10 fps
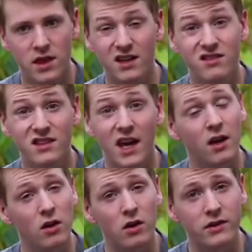things
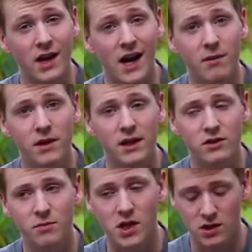take a long time like
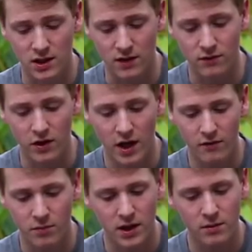especially if you
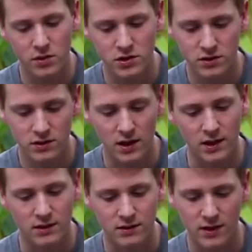have big ambitions
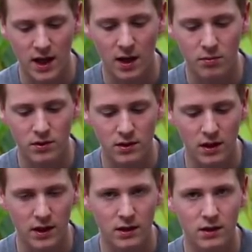like it doesn't happen
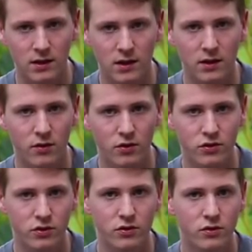in like a year or
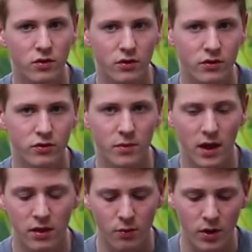two or two
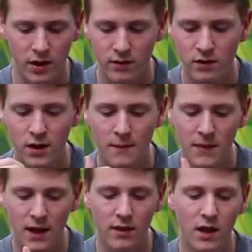months or whatever
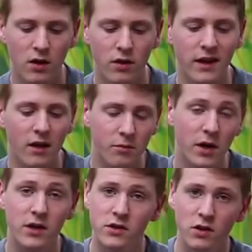and then on the other
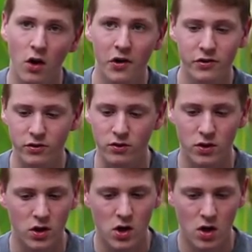part it's
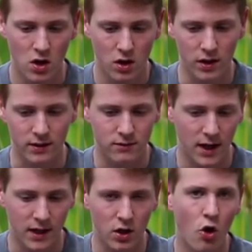also like
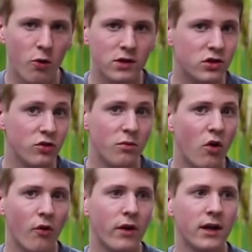i can always do
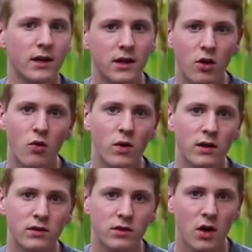more right i can
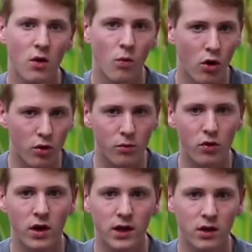always work
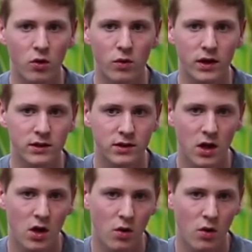more i can always